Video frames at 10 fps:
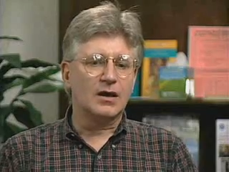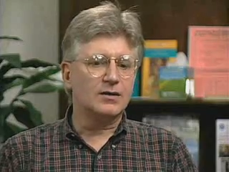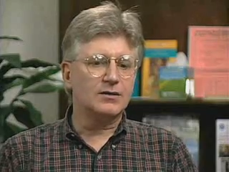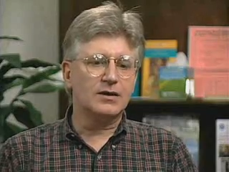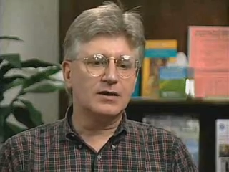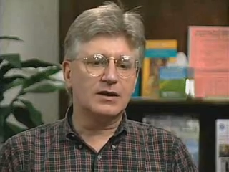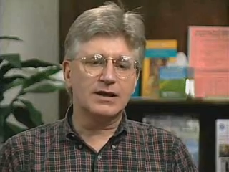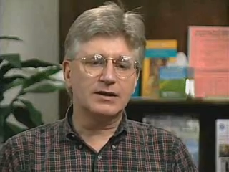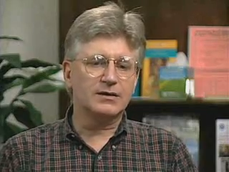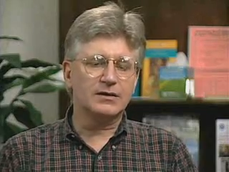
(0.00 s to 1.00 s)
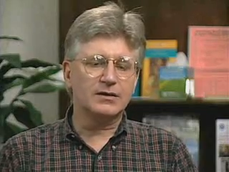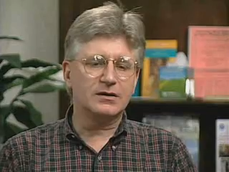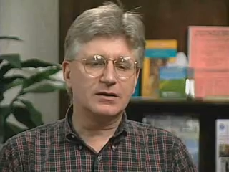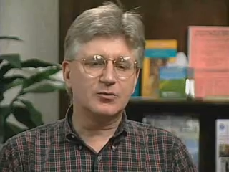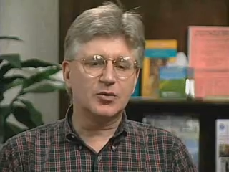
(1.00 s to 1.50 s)
None that I can
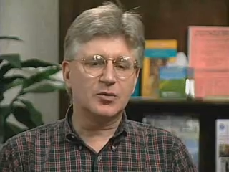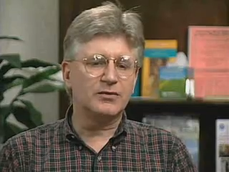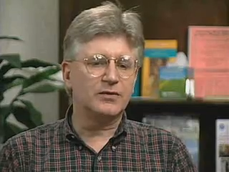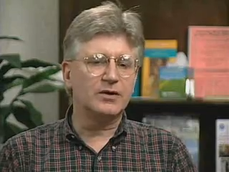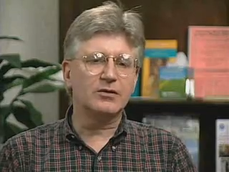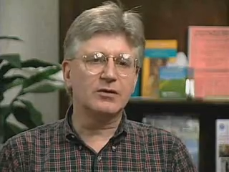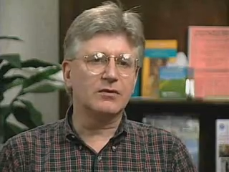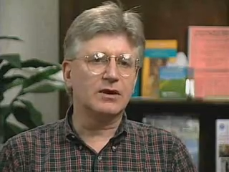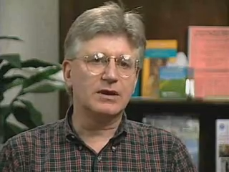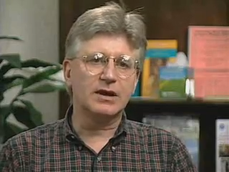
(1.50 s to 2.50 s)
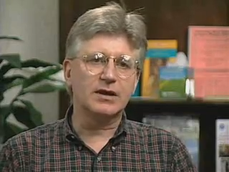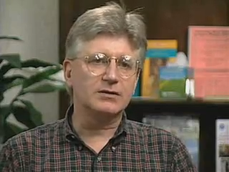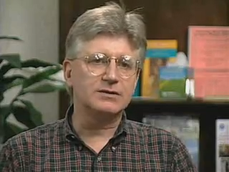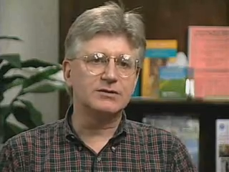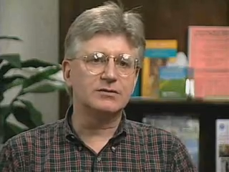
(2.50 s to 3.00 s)
put my finger on right
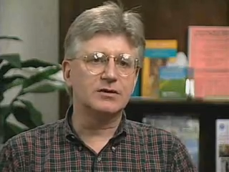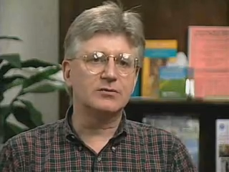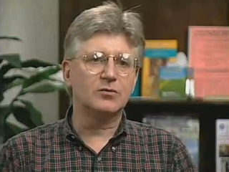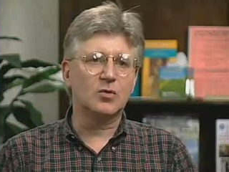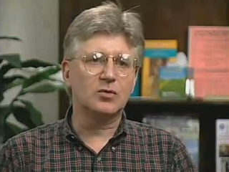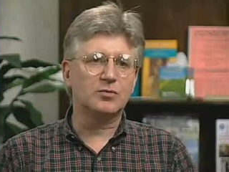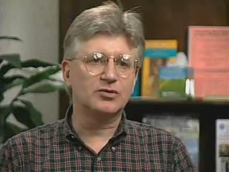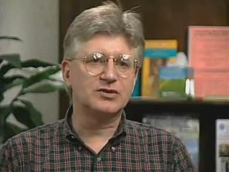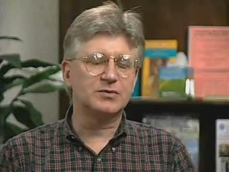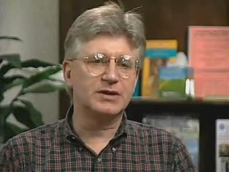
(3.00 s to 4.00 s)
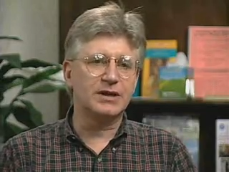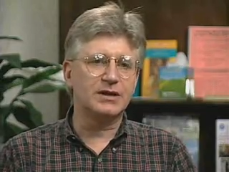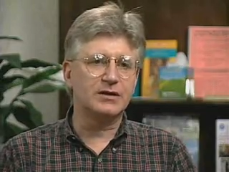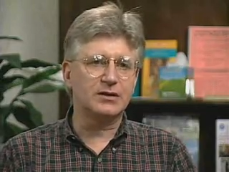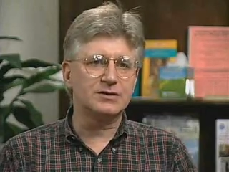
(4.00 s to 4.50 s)
now as to what will
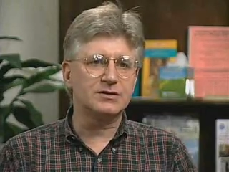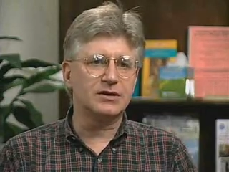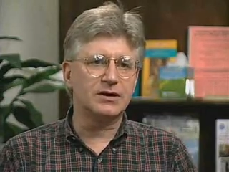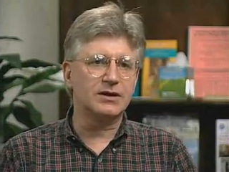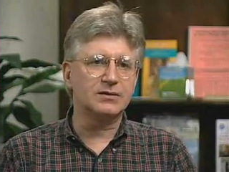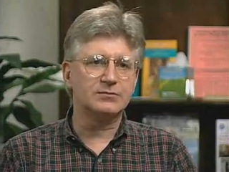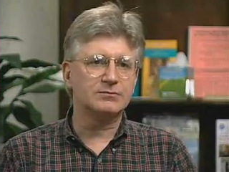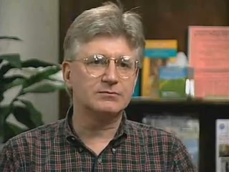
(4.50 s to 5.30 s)
precipitate a cluster headache.